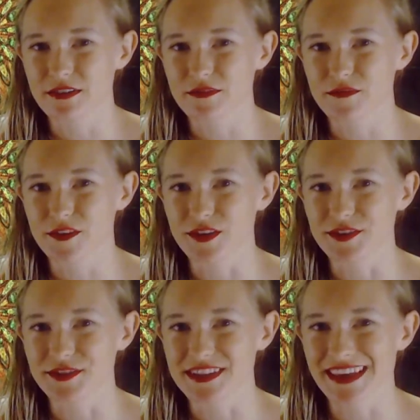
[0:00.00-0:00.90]
for
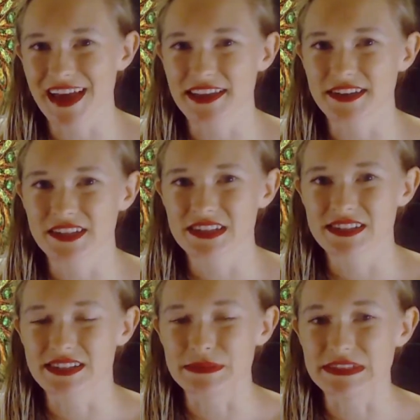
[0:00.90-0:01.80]
you to get
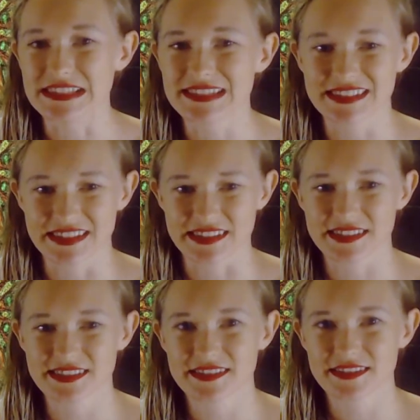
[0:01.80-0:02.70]
some
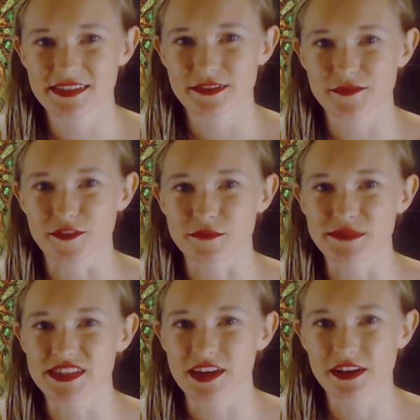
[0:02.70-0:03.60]
distance from
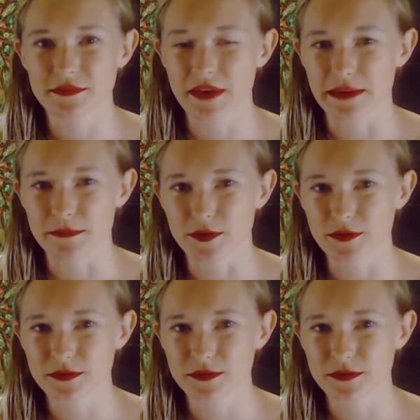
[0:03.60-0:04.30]
certain people,